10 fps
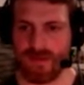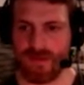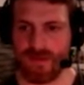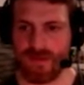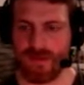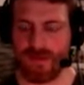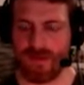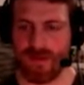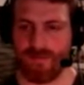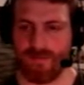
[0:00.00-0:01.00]

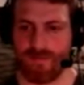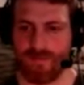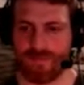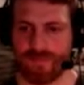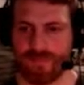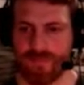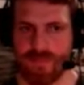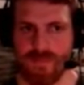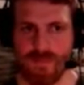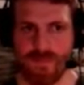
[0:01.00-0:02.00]

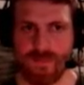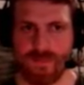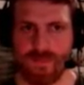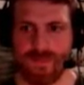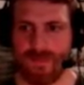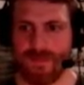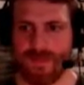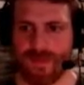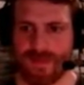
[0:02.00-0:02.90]
[no speech]